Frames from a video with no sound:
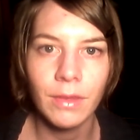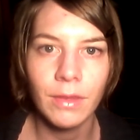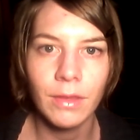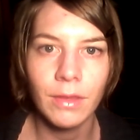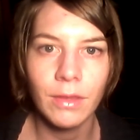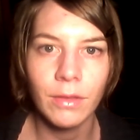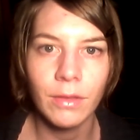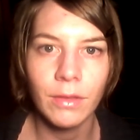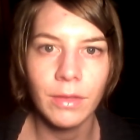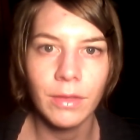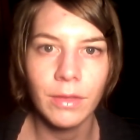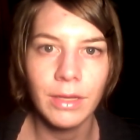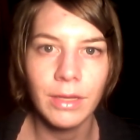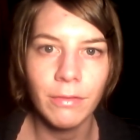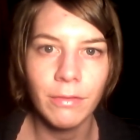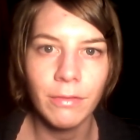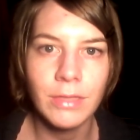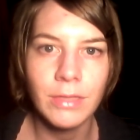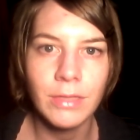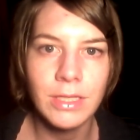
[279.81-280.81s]
The only
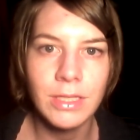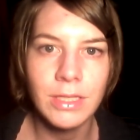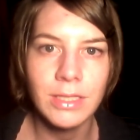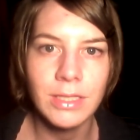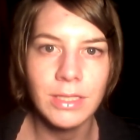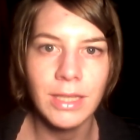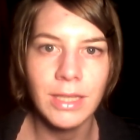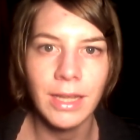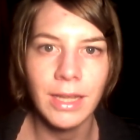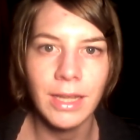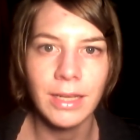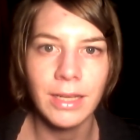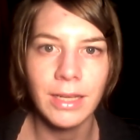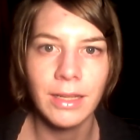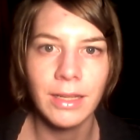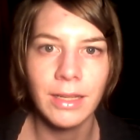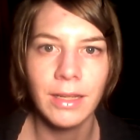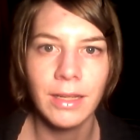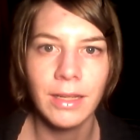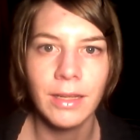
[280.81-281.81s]
difference is that
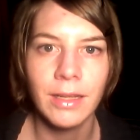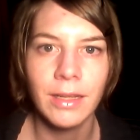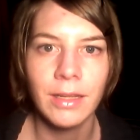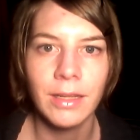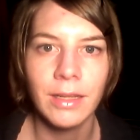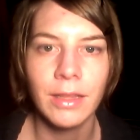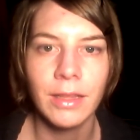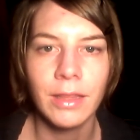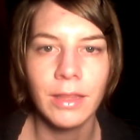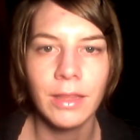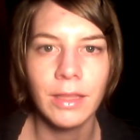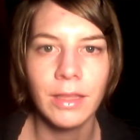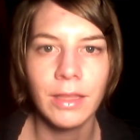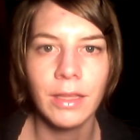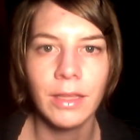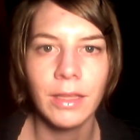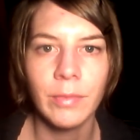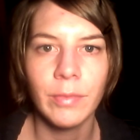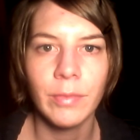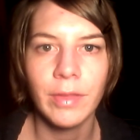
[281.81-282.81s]
the
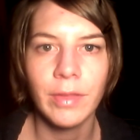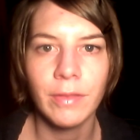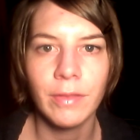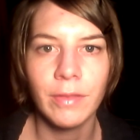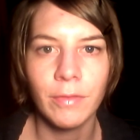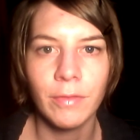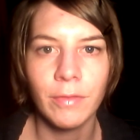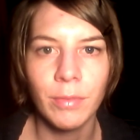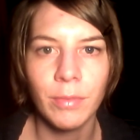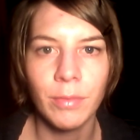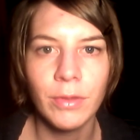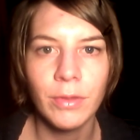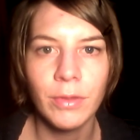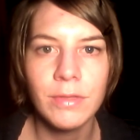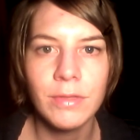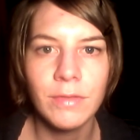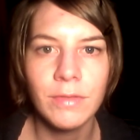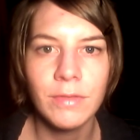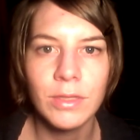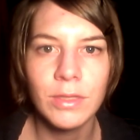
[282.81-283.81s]
obsessive
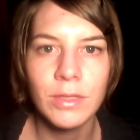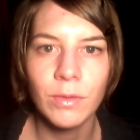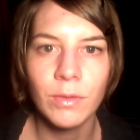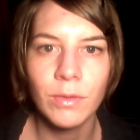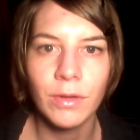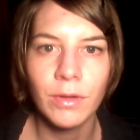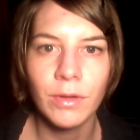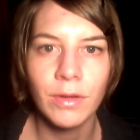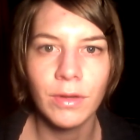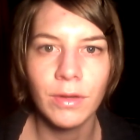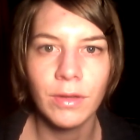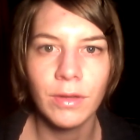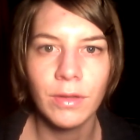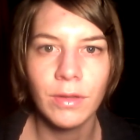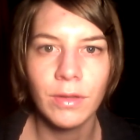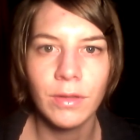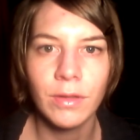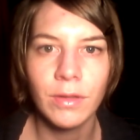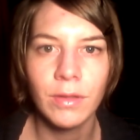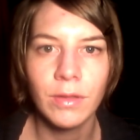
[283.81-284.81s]
compulsive disorder
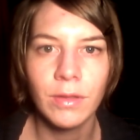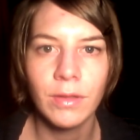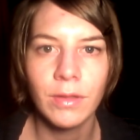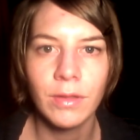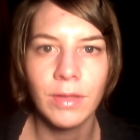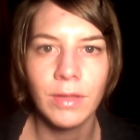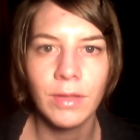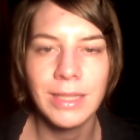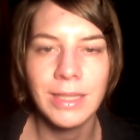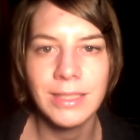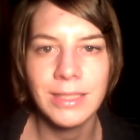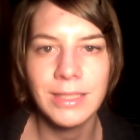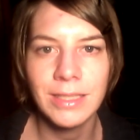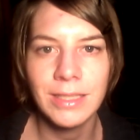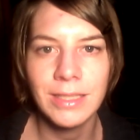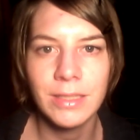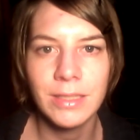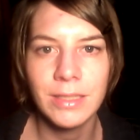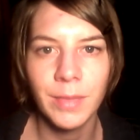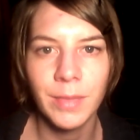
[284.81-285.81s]
has
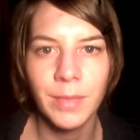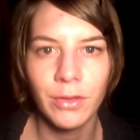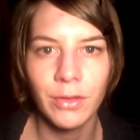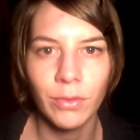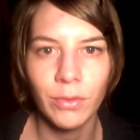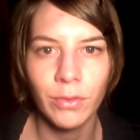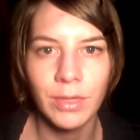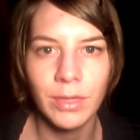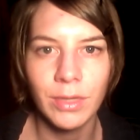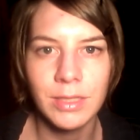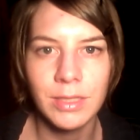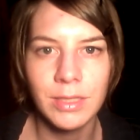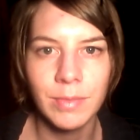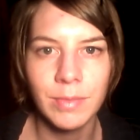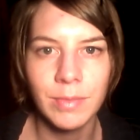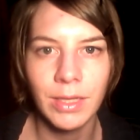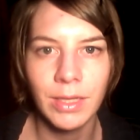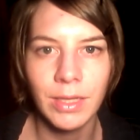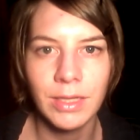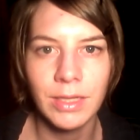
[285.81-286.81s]
ceased to be a choice,
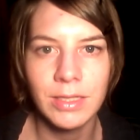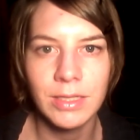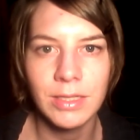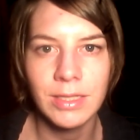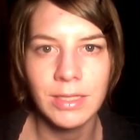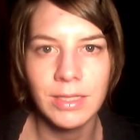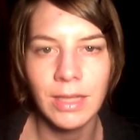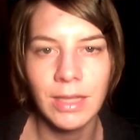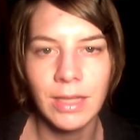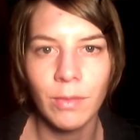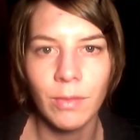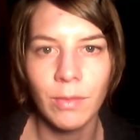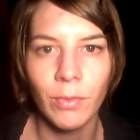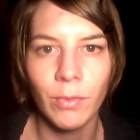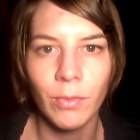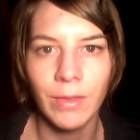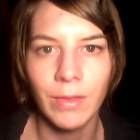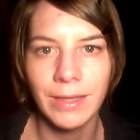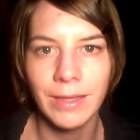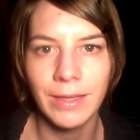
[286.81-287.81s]
because it's now
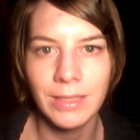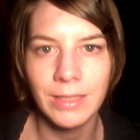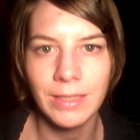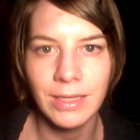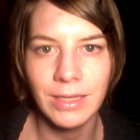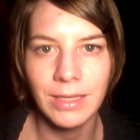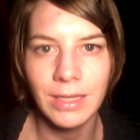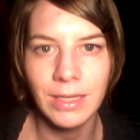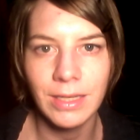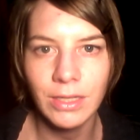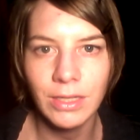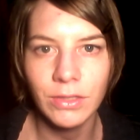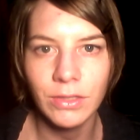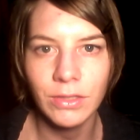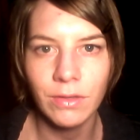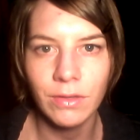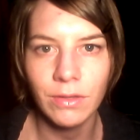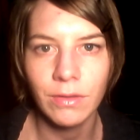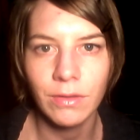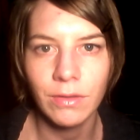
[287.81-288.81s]
more like an addiction.